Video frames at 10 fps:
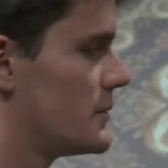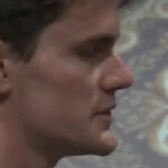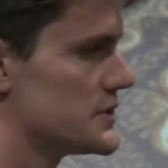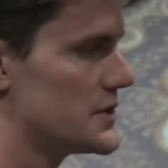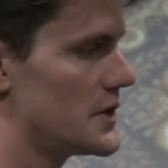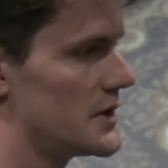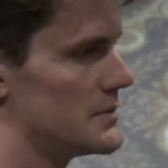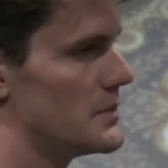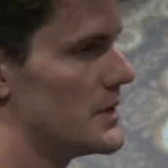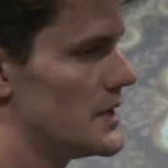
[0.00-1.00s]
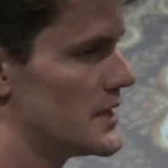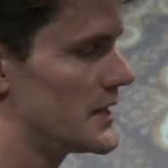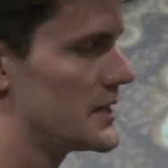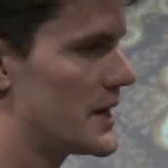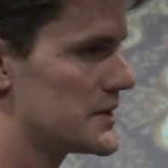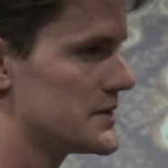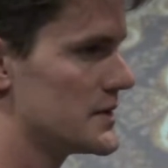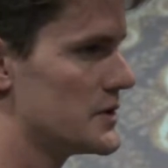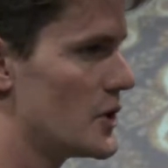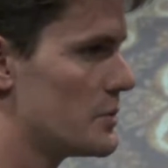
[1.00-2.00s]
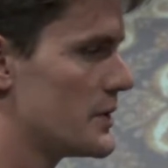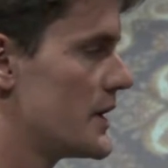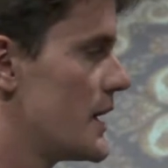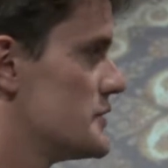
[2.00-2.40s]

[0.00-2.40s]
pretty established Connect and